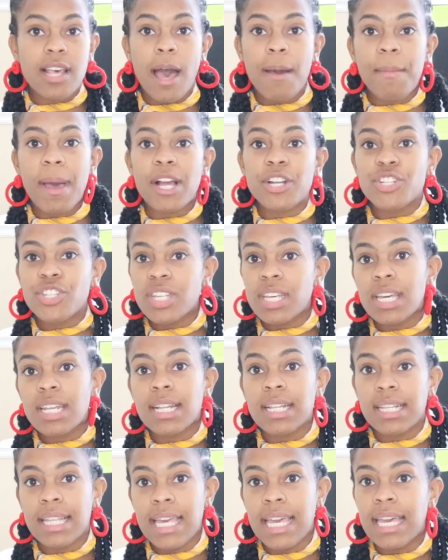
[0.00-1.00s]
I'm actually going
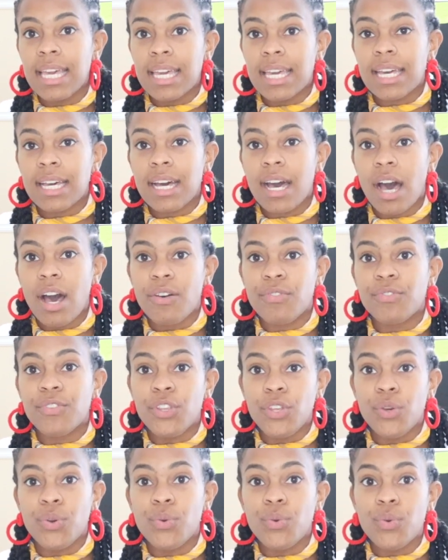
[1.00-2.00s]
to link a
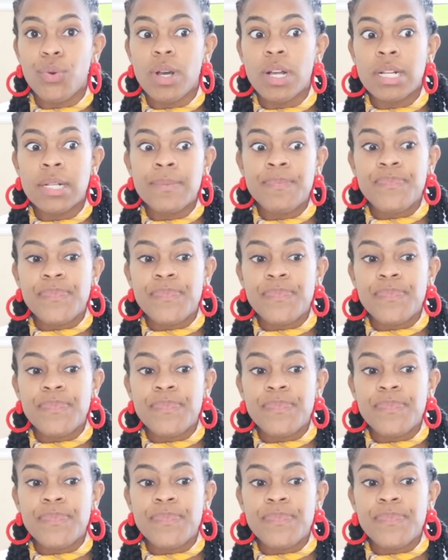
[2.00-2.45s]
few